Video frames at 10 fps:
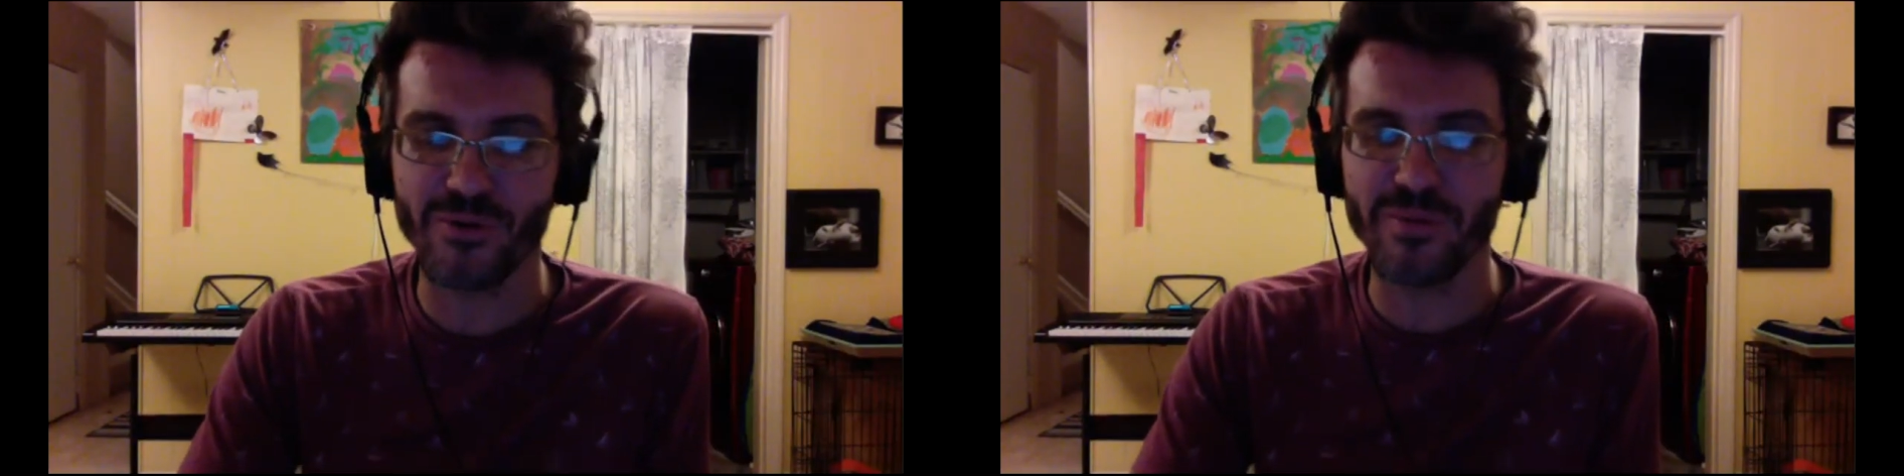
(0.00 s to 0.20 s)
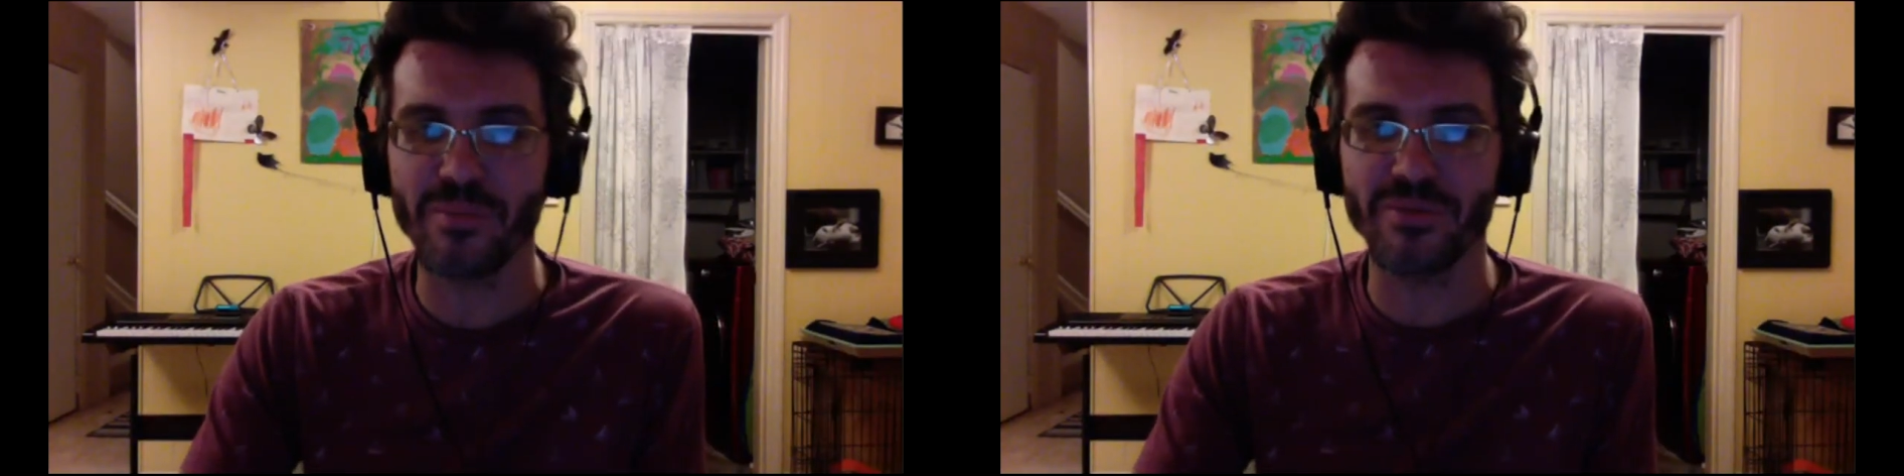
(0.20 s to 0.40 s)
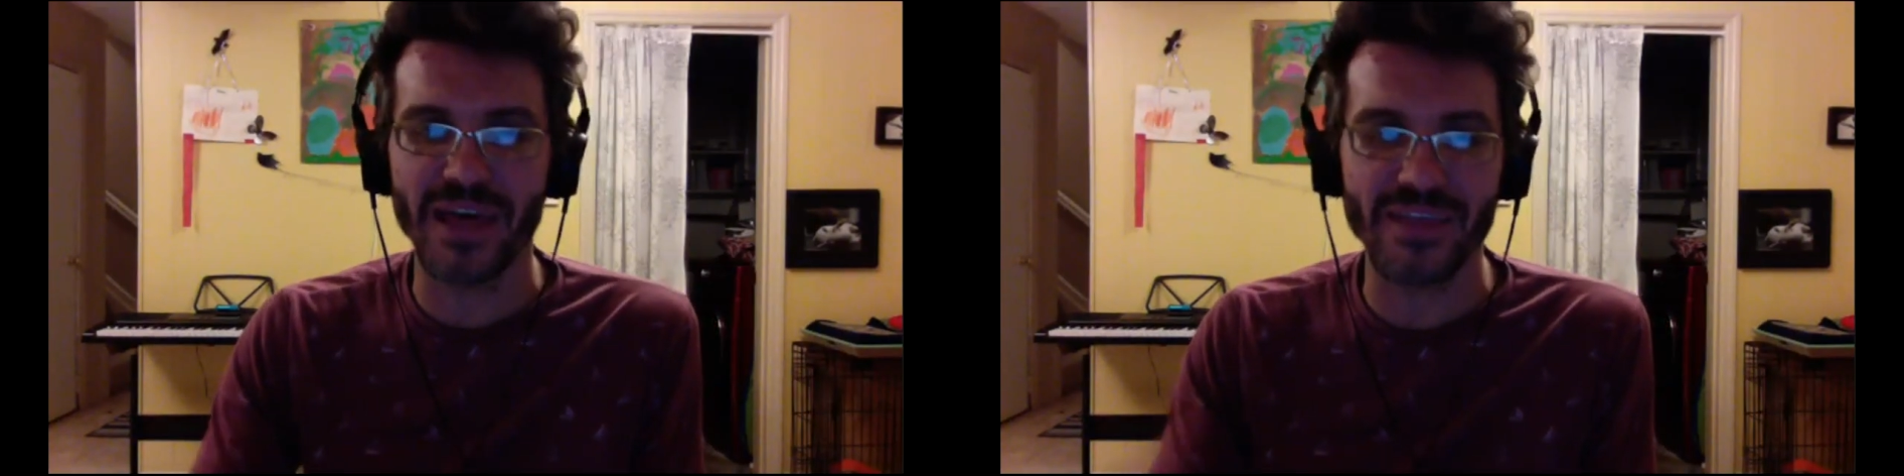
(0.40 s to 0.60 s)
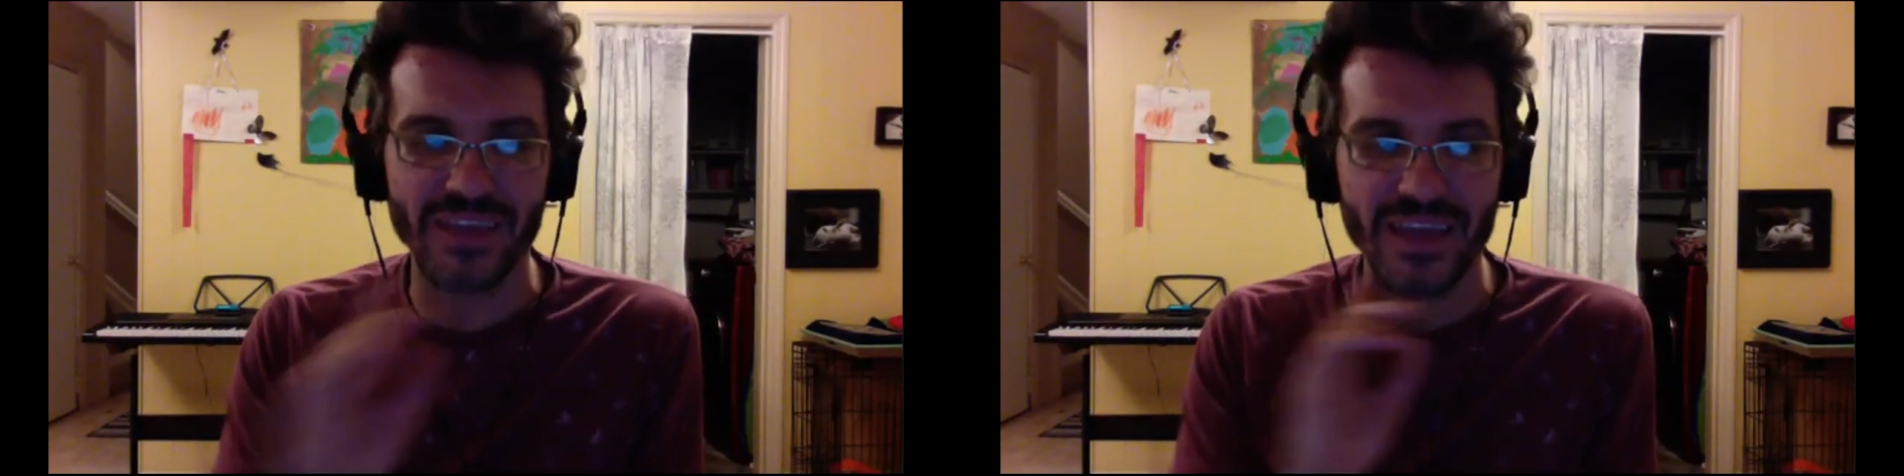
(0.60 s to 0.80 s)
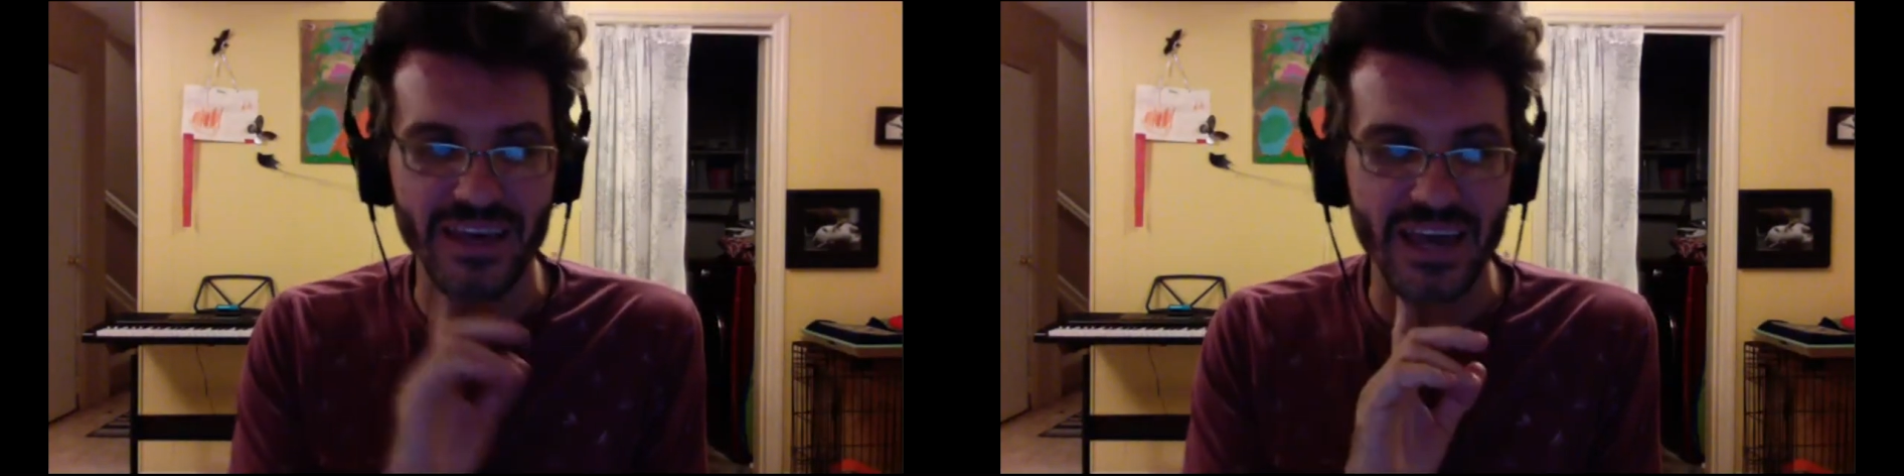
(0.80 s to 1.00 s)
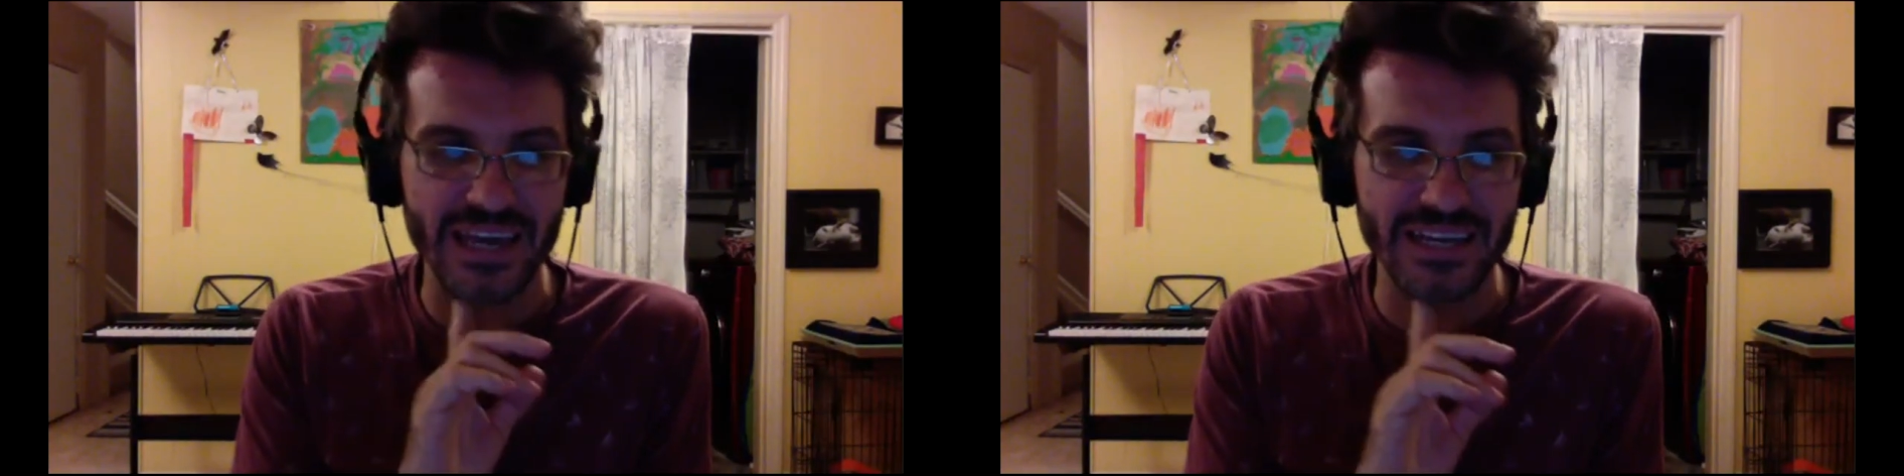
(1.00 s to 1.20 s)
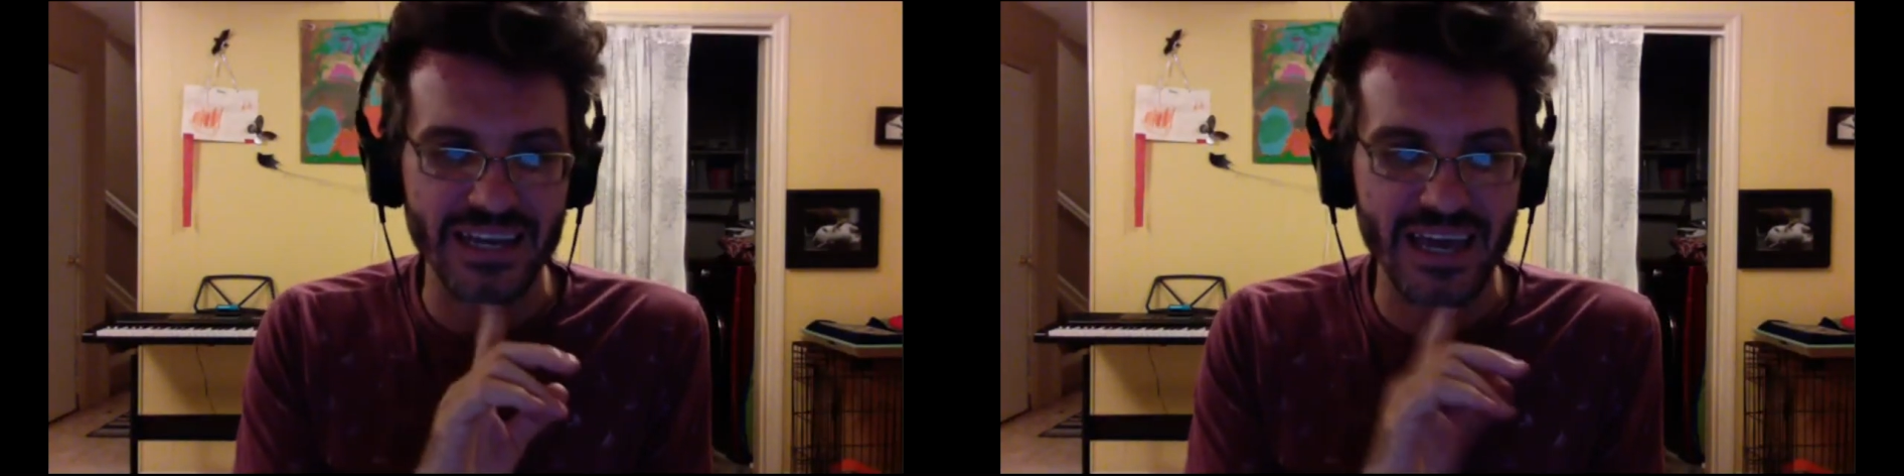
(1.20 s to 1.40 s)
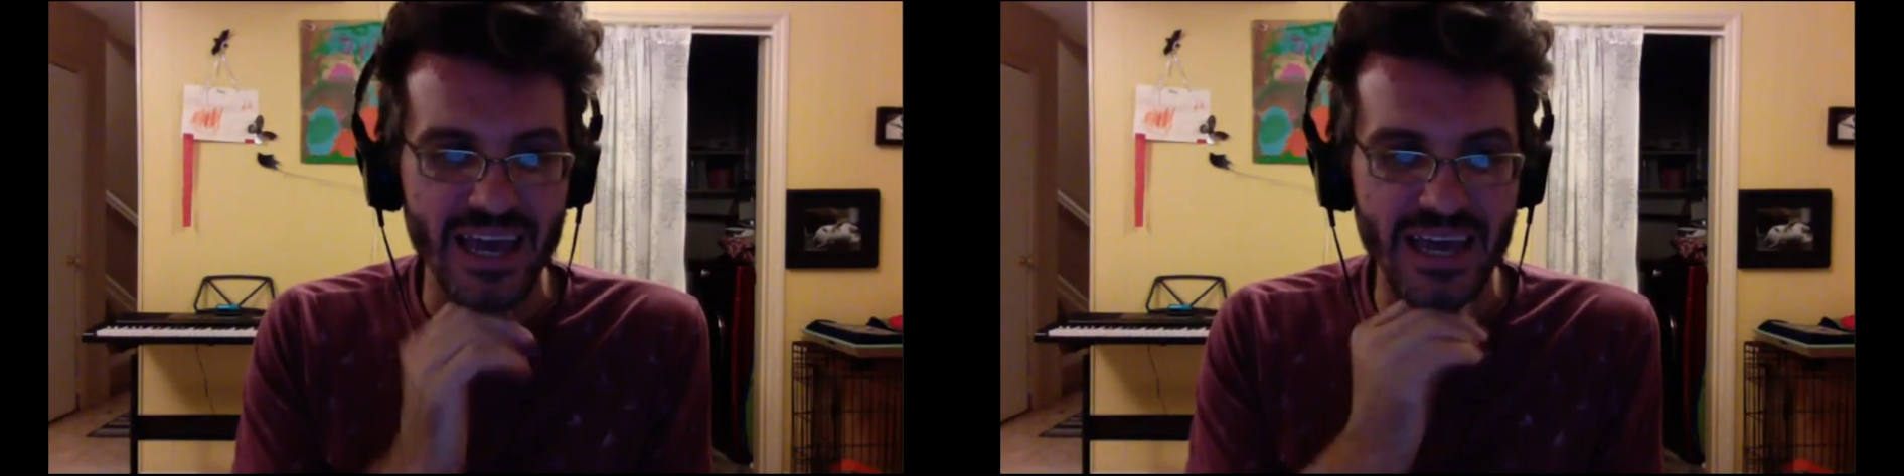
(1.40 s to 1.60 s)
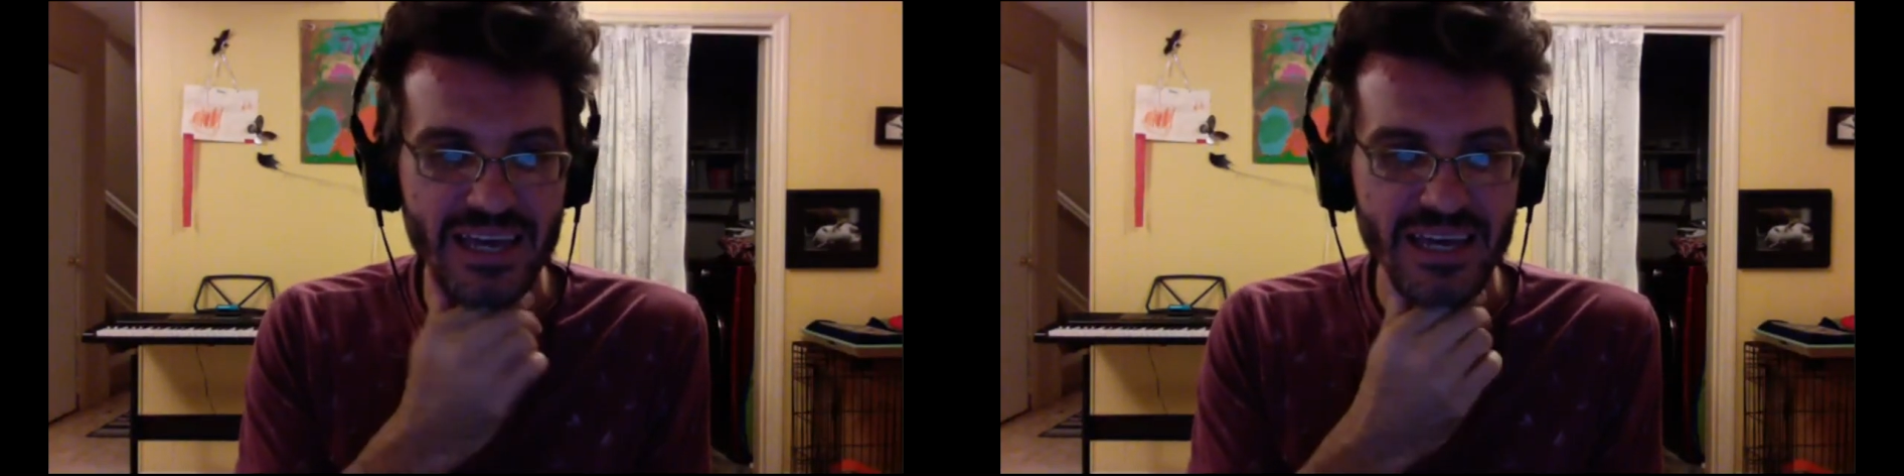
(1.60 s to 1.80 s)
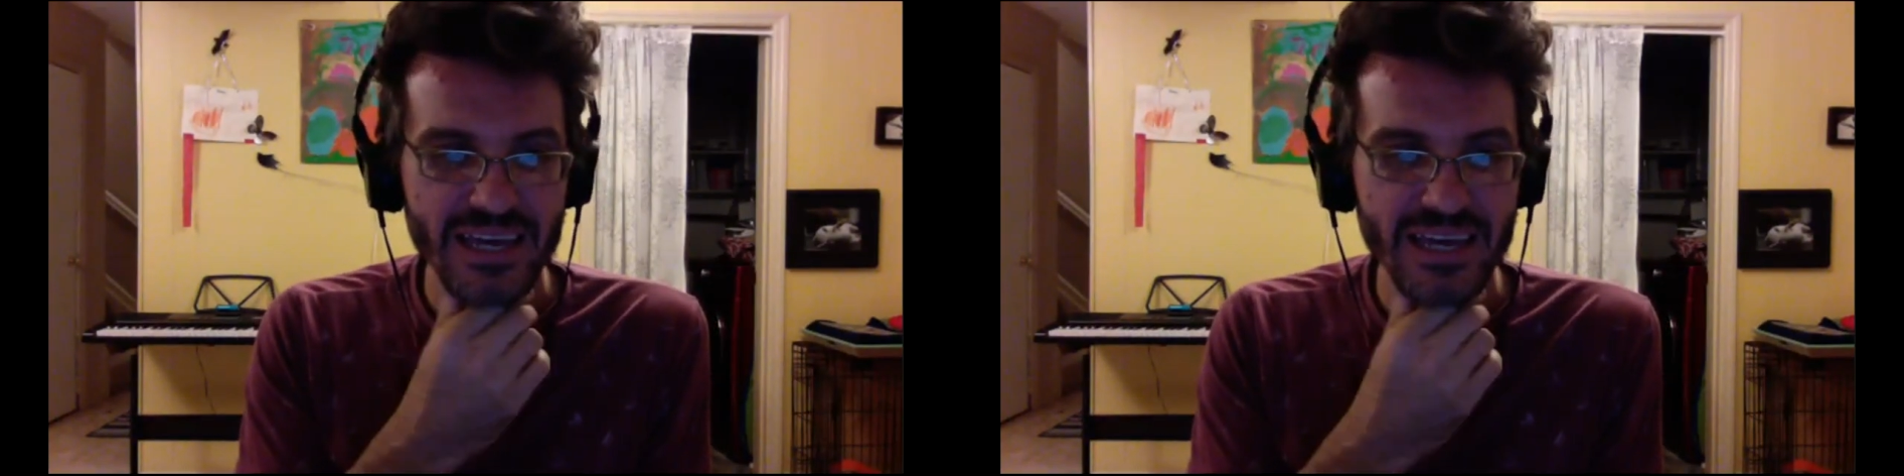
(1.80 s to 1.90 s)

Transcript: Remember that the ADA,